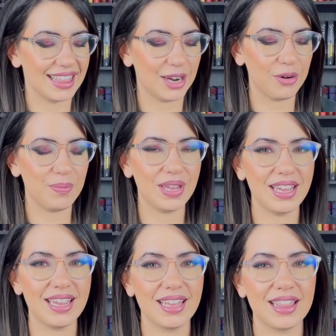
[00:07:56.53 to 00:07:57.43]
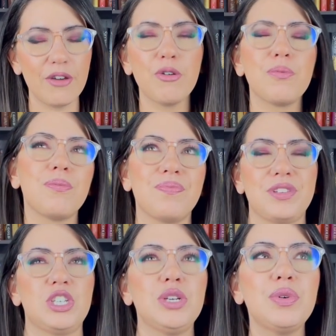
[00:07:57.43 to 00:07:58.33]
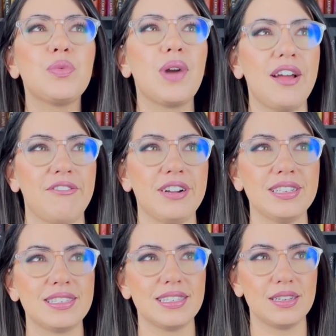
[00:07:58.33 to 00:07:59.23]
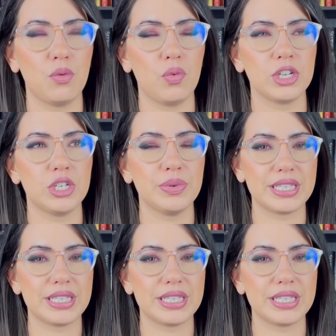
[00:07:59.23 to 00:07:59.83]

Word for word: there would be, they were, she would reference when she was